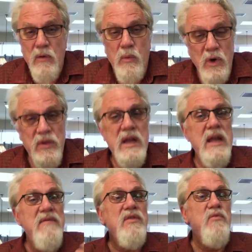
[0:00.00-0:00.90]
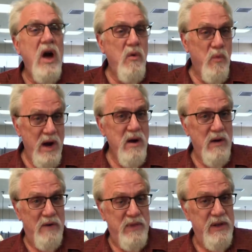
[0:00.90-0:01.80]
Were they even aware
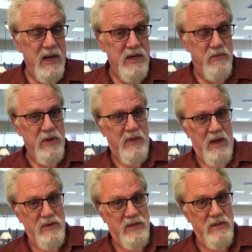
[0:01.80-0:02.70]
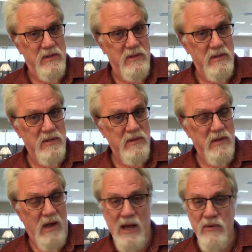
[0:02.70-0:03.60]
of the 93,000?
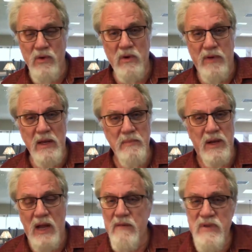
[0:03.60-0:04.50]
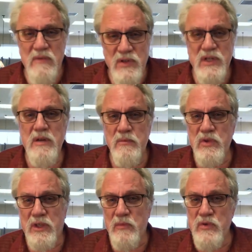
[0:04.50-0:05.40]
I don't know of anybody. I've never seen a
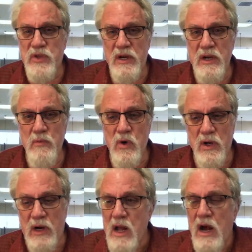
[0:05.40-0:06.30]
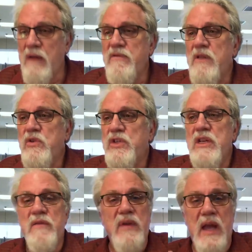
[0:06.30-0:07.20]
Muslim who's done any work on it. I've never
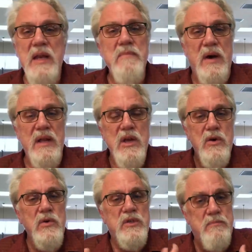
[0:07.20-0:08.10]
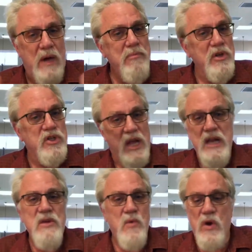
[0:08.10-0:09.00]
seen of anybody who's published
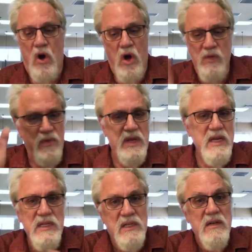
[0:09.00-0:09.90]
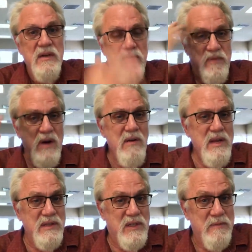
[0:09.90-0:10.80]
any work on these
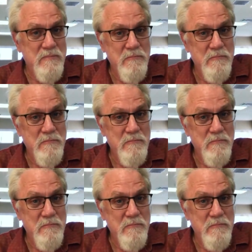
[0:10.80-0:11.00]
variants.